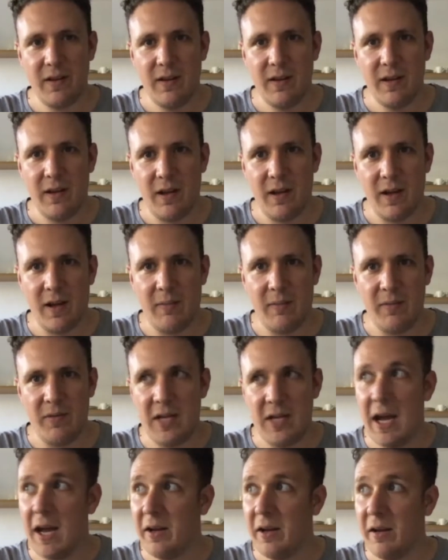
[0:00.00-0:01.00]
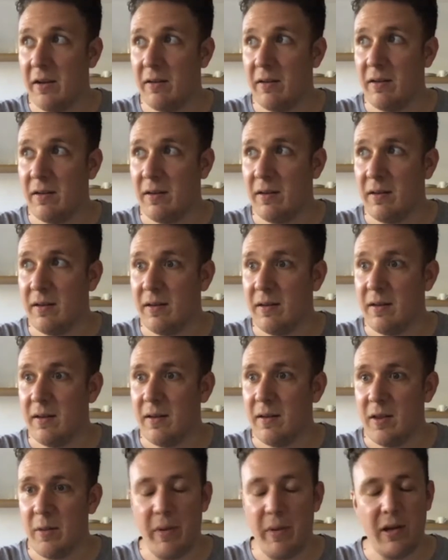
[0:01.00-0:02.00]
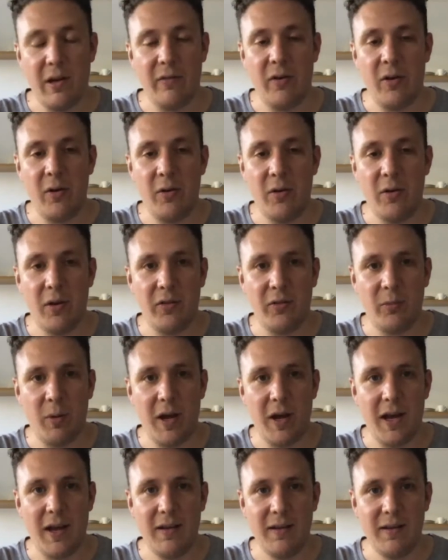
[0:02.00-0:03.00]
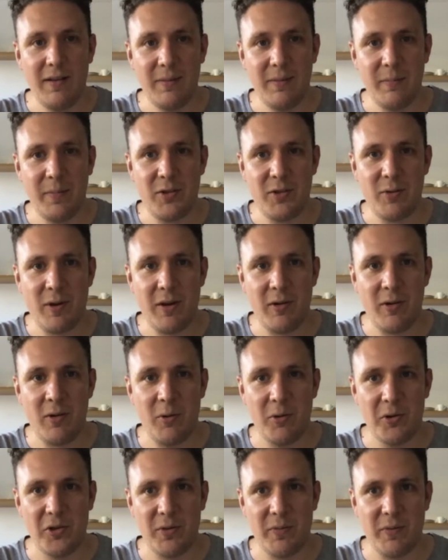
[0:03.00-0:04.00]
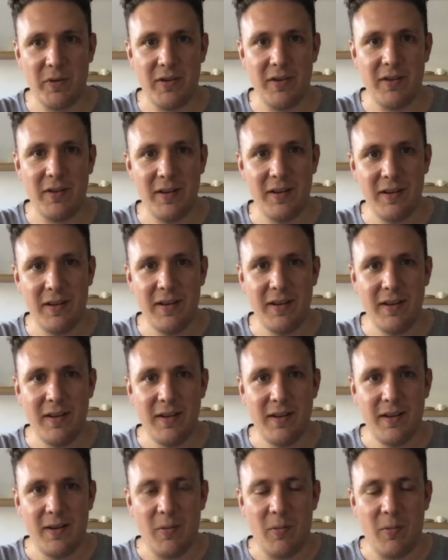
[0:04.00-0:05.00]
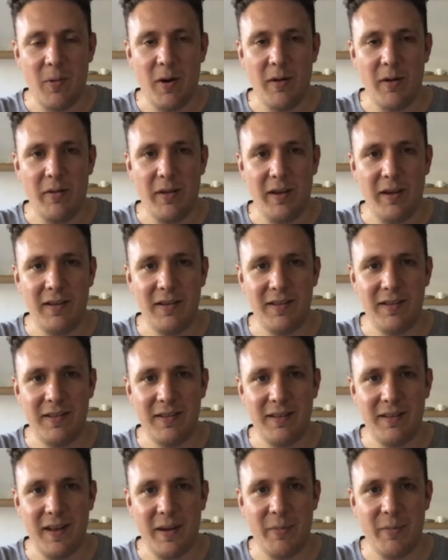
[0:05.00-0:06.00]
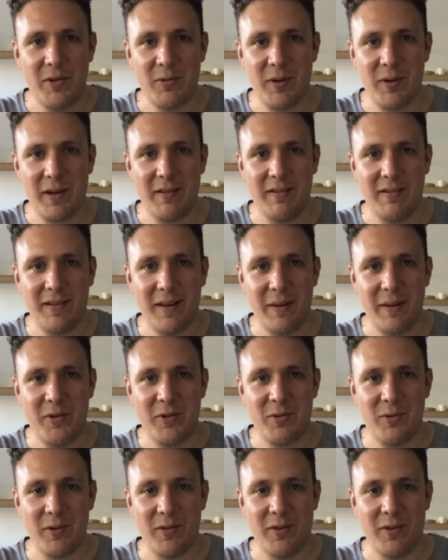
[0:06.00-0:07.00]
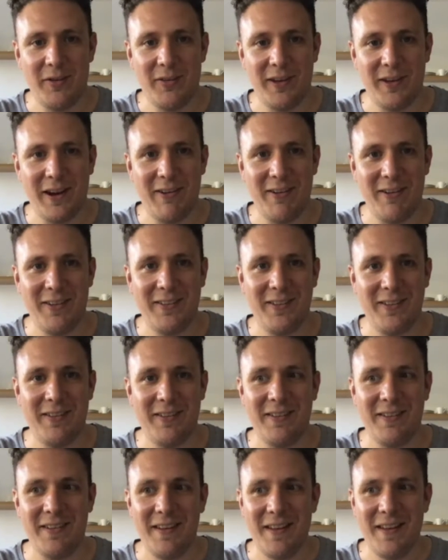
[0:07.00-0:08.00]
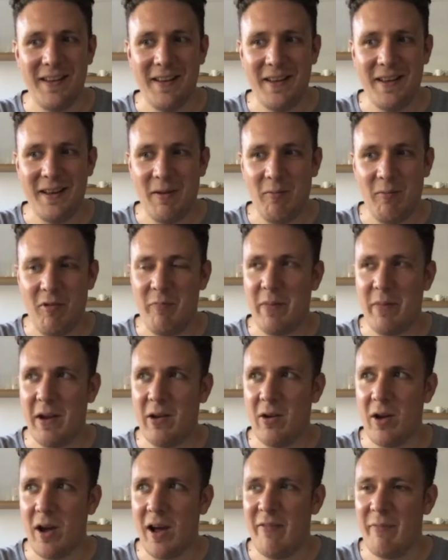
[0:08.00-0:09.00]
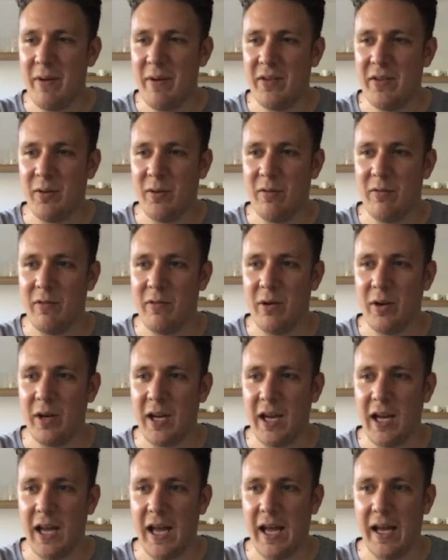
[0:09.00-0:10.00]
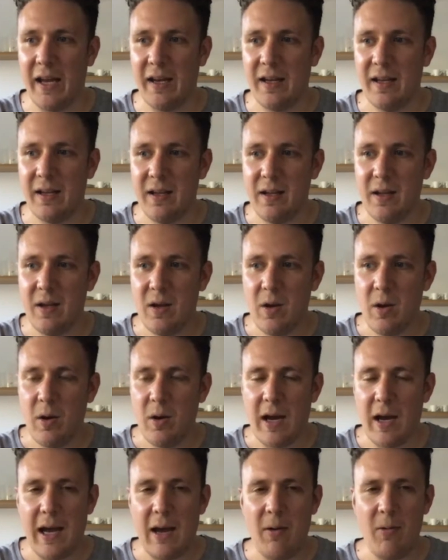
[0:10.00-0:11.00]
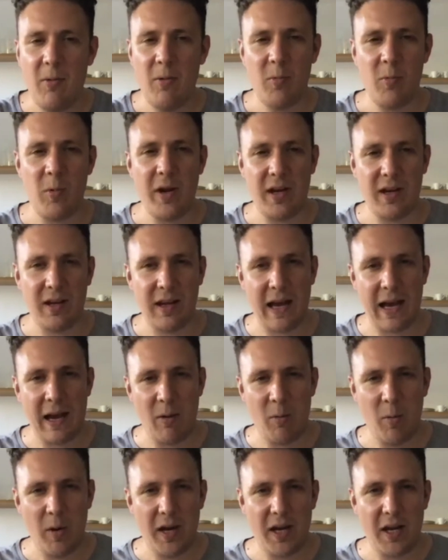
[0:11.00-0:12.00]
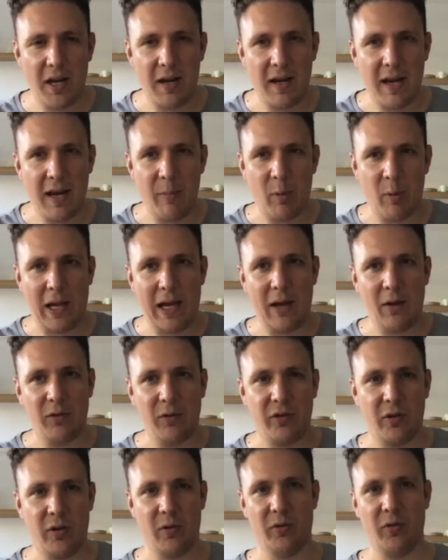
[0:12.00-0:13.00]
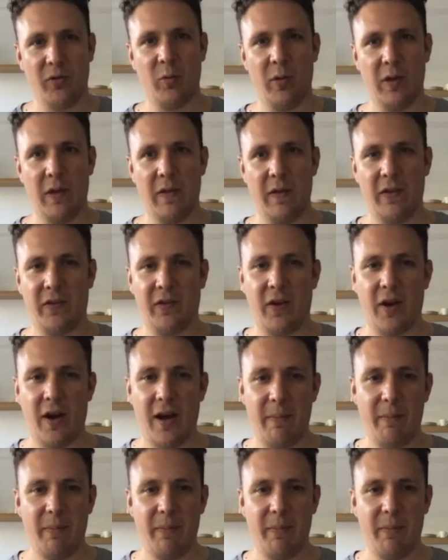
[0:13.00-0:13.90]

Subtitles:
down in the middle of who knows where, between Horsham and Worthing, in between those areas. And I've been sort of looking at how we can enable households within this time